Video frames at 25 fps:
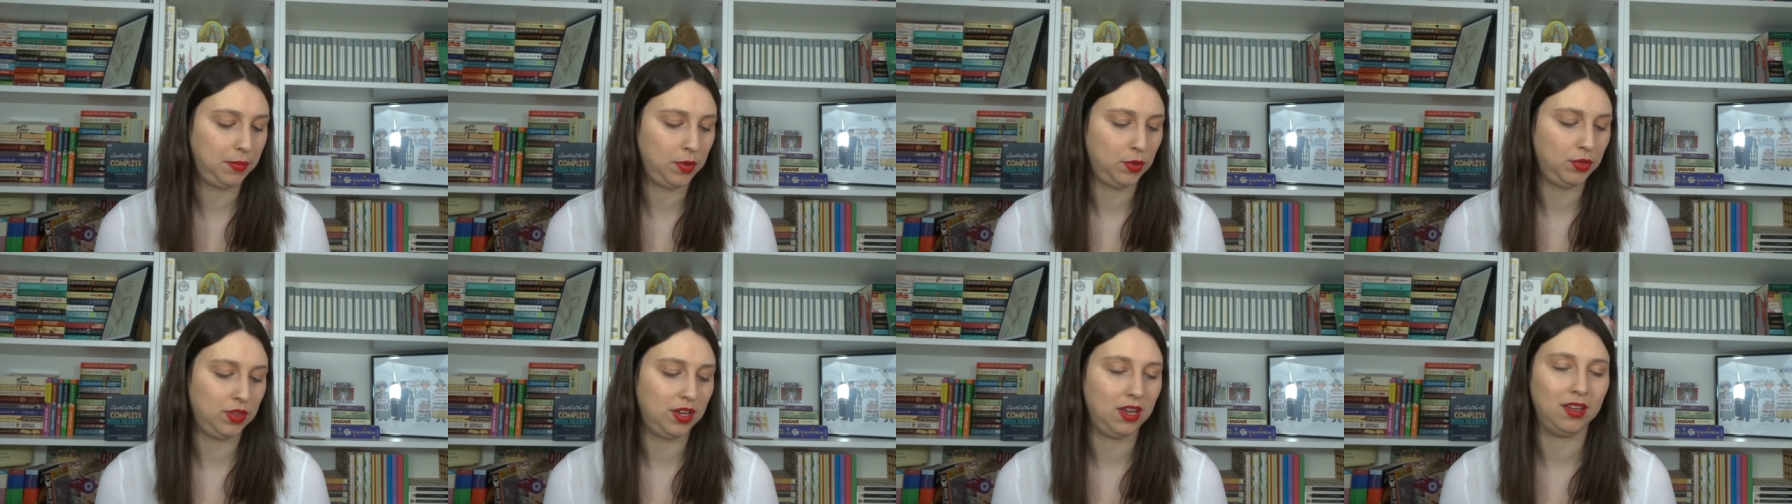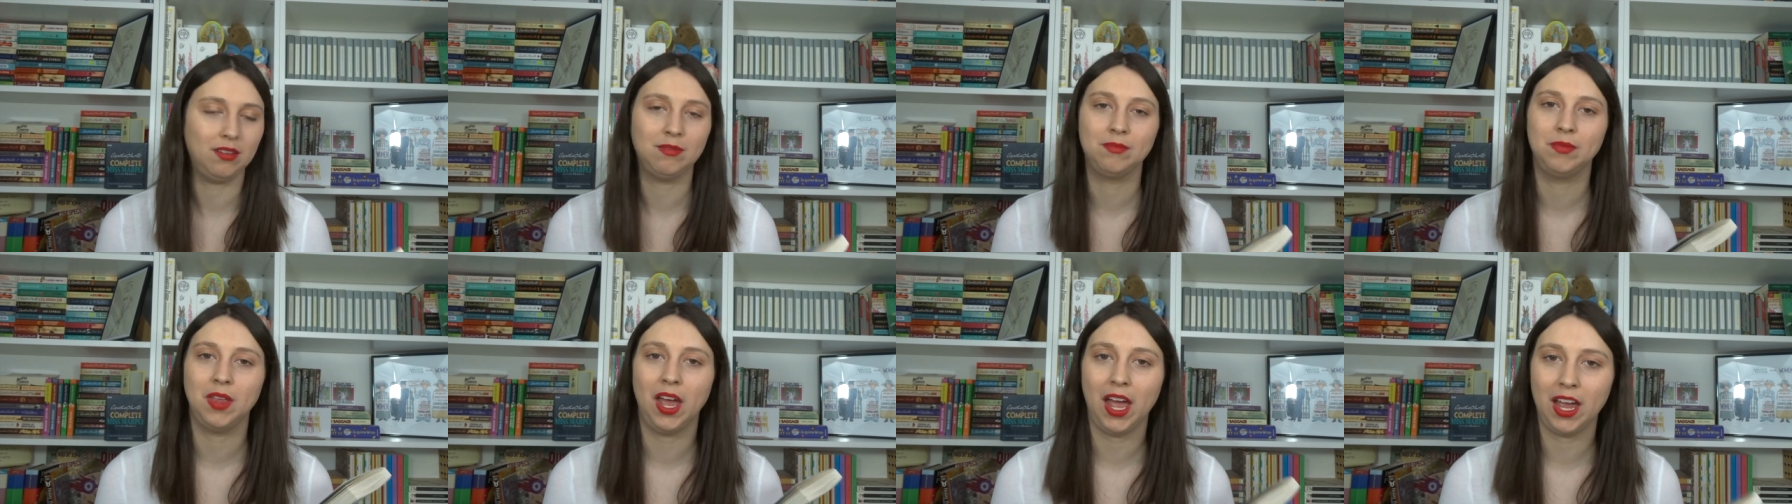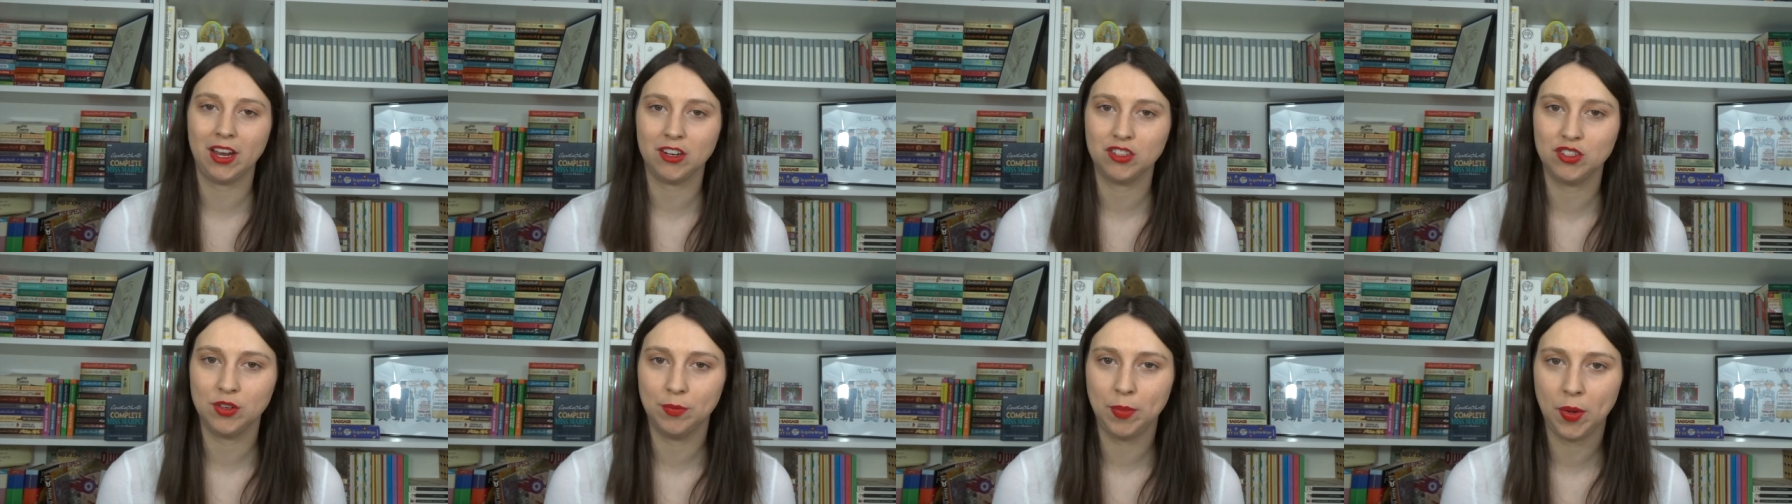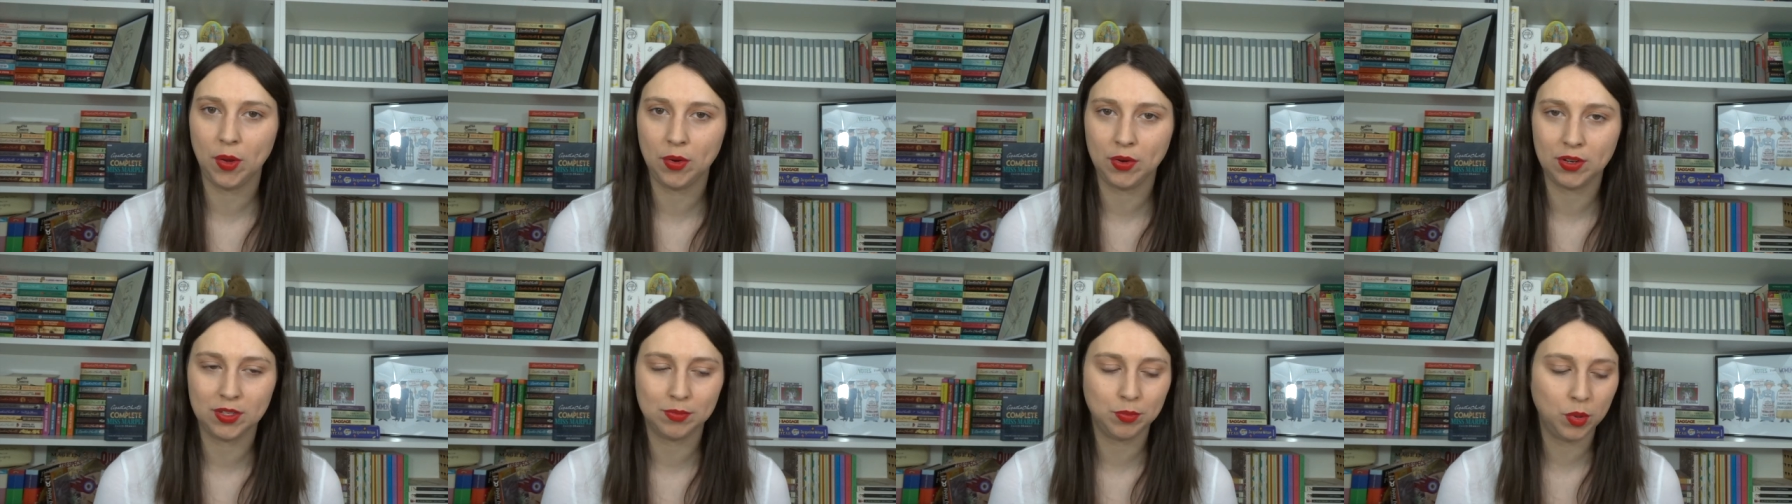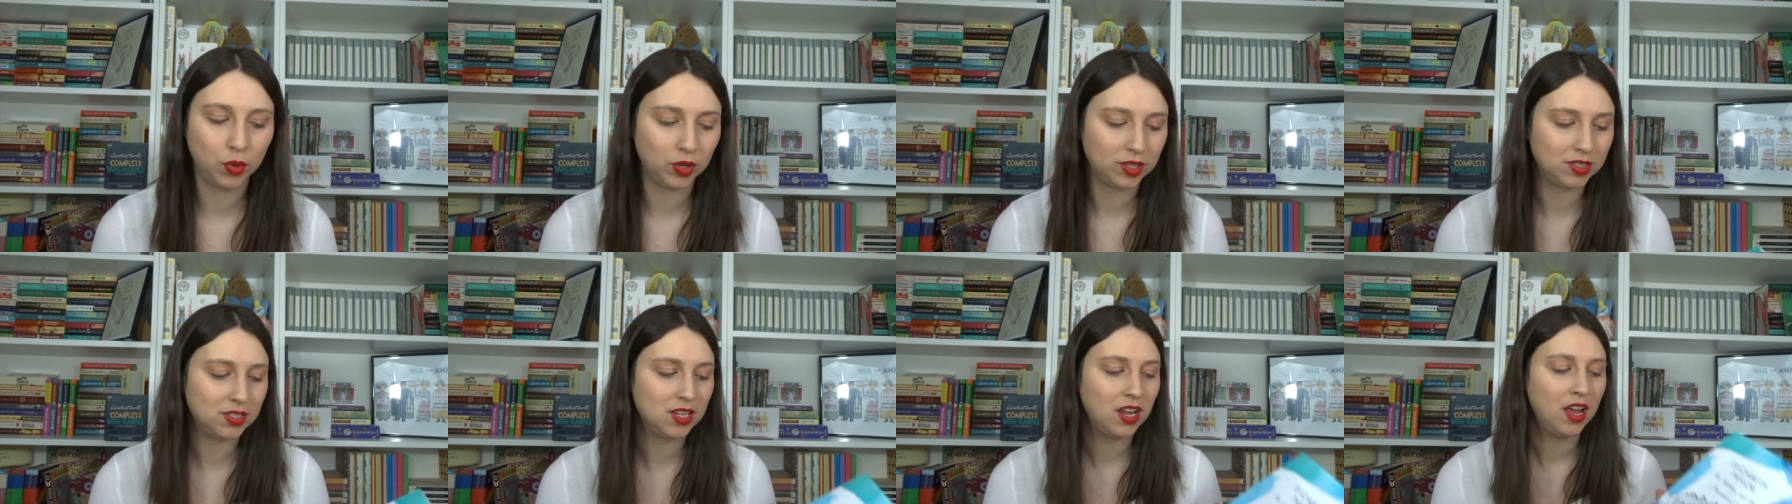although extra bonus
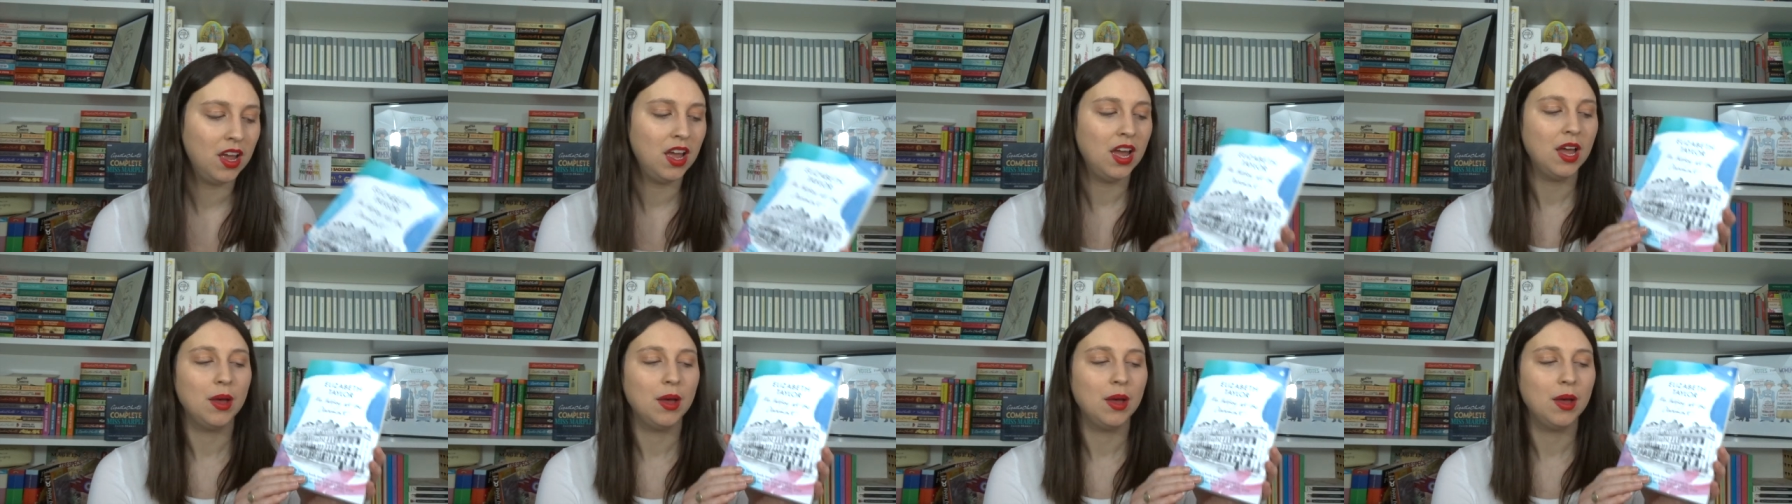points,